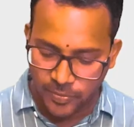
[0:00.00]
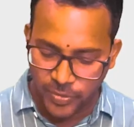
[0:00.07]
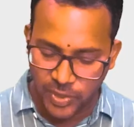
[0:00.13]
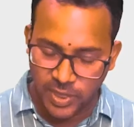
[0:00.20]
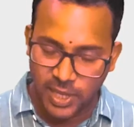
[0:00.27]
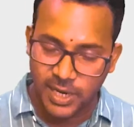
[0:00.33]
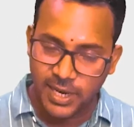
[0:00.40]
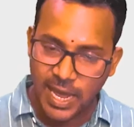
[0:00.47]

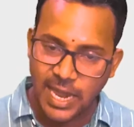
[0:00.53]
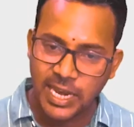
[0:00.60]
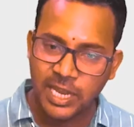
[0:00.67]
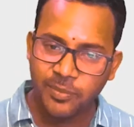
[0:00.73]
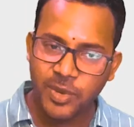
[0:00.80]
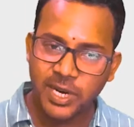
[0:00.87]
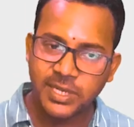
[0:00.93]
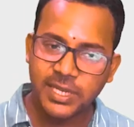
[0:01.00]
in the tanning
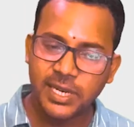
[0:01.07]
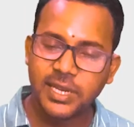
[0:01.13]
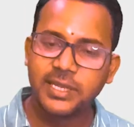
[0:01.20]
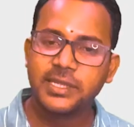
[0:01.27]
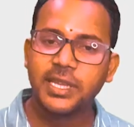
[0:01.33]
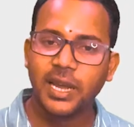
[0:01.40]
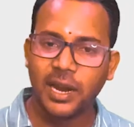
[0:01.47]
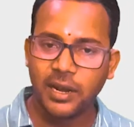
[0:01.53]
beds, it is
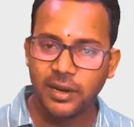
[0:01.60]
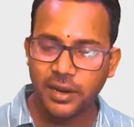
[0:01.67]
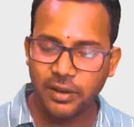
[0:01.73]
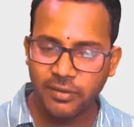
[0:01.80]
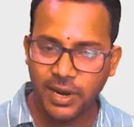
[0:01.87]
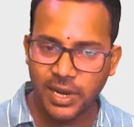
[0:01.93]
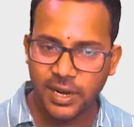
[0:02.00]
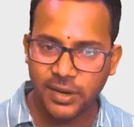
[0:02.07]
the
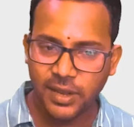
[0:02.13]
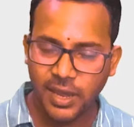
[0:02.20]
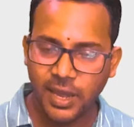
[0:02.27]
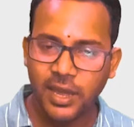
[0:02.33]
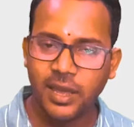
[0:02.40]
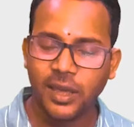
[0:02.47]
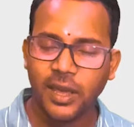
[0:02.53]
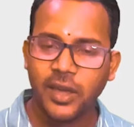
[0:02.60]
ultraviolet
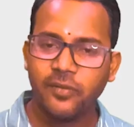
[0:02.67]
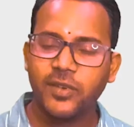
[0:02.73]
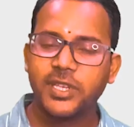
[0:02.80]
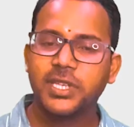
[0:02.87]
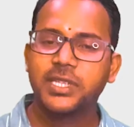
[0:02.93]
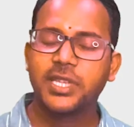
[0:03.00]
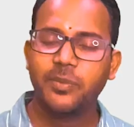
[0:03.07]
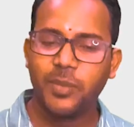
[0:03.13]
A which
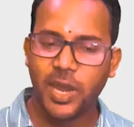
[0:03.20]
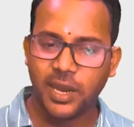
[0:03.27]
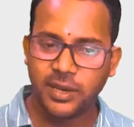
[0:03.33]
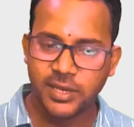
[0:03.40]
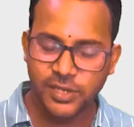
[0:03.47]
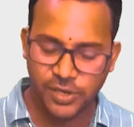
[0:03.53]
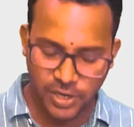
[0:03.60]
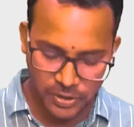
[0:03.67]
is the
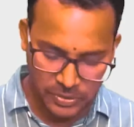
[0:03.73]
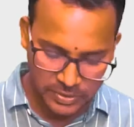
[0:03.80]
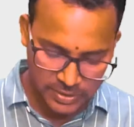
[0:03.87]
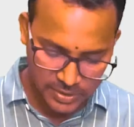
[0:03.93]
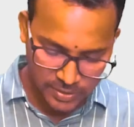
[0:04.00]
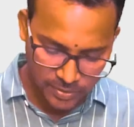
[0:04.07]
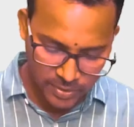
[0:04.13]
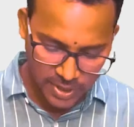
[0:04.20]
major
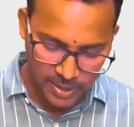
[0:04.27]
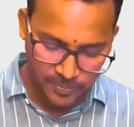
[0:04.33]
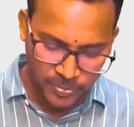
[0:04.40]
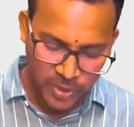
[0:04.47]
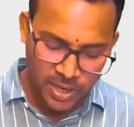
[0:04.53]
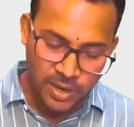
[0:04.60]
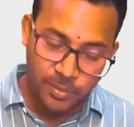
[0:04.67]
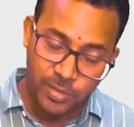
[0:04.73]
cause. Okay,
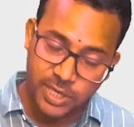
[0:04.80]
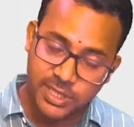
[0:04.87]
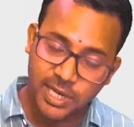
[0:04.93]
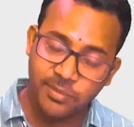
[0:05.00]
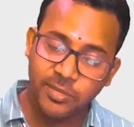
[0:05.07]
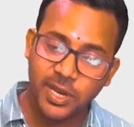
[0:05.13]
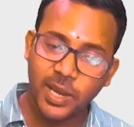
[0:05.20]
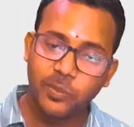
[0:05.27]
but
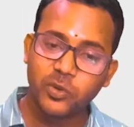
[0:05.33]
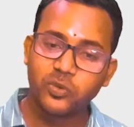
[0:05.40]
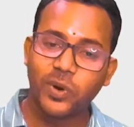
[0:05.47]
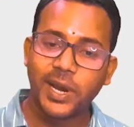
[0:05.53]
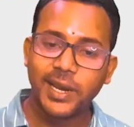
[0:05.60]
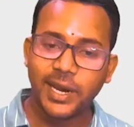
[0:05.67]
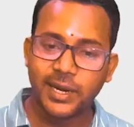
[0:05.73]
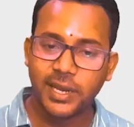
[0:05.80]
sometimes
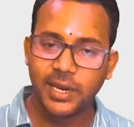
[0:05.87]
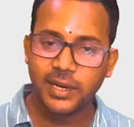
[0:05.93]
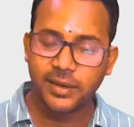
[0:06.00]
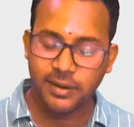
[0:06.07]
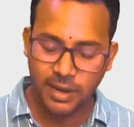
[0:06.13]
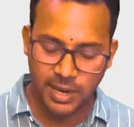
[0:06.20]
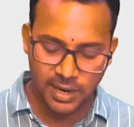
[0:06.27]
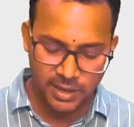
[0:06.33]
while getting
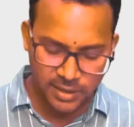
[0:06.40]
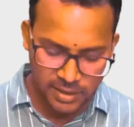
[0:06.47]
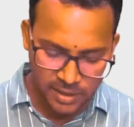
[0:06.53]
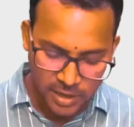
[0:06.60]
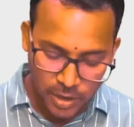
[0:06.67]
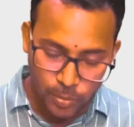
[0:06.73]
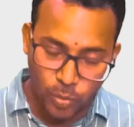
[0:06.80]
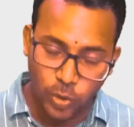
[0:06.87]
tanned,
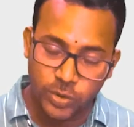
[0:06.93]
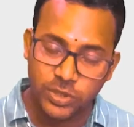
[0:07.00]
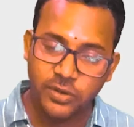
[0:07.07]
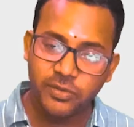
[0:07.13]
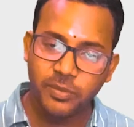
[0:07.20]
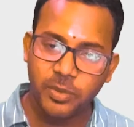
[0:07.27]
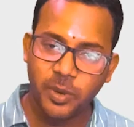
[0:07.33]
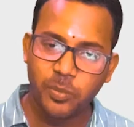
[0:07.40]
most of
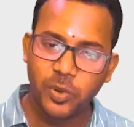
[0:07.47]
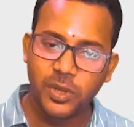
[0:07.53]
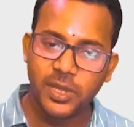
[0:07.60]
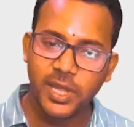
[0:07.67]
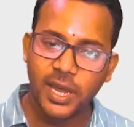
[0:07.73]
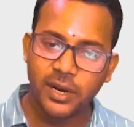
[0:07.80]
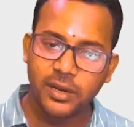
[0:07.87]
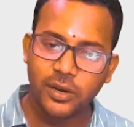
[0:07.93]
the people,
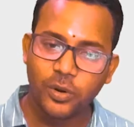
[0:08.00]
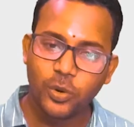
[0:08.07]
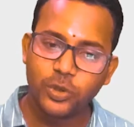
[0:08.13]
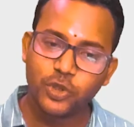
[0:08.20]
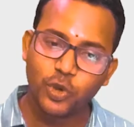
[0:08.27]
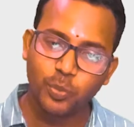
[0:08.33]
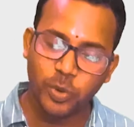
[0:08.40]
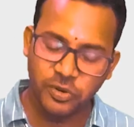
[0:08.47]
they undergo
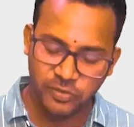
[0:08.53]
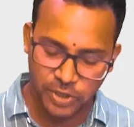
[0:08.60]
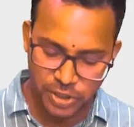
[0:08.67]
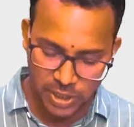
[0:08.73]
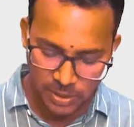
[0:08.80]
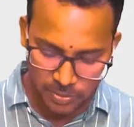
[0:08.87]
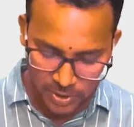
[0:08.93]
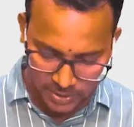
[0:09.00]

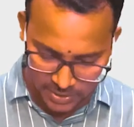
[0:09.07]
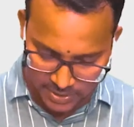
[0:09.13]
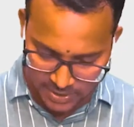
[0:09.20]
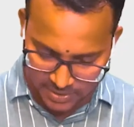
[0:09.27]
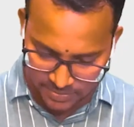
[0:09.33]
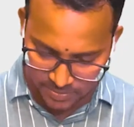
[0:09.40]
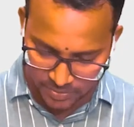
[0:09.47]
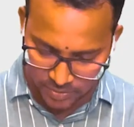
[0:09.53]
superficial
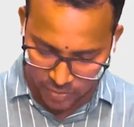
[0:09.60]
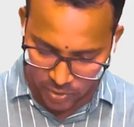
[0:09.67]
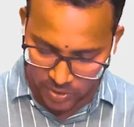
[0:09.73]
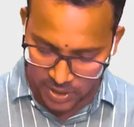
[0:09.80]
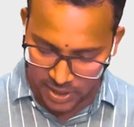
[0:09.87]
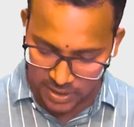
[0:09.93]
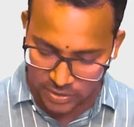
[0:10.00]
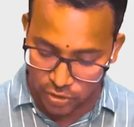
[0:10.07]
burns.
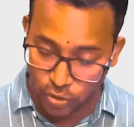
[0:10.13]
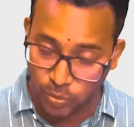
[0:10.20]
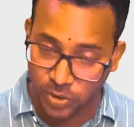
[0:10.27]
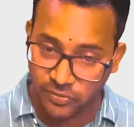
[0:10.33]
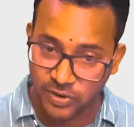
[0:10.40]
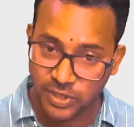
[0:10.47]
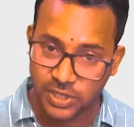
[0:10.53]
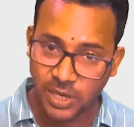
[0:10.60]
Okay,
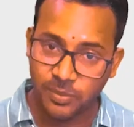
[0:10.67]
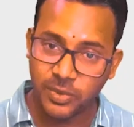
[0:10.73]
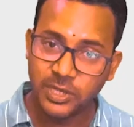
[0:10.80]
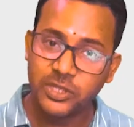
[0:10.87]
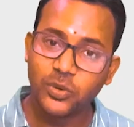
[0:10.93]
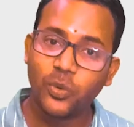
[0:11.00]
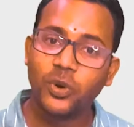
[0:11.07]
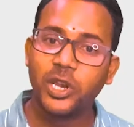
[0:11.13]
superficial
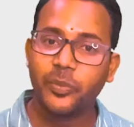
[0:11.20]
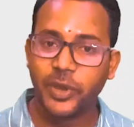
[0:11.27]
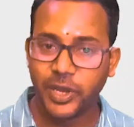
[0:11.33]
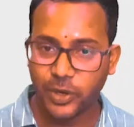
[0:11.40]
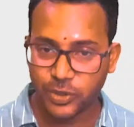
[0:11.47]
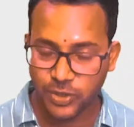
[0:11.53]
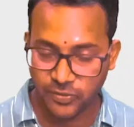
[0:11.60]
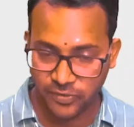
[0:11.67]
burns only
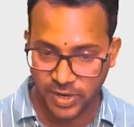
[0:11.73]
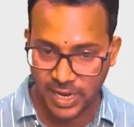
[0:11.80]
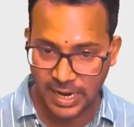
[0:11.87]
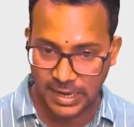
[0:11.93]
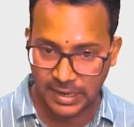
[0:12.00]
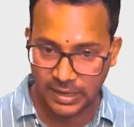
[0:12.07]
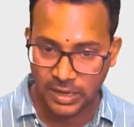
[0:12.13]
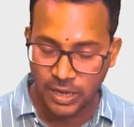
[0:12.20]
because of
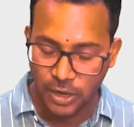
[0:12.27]
tanning.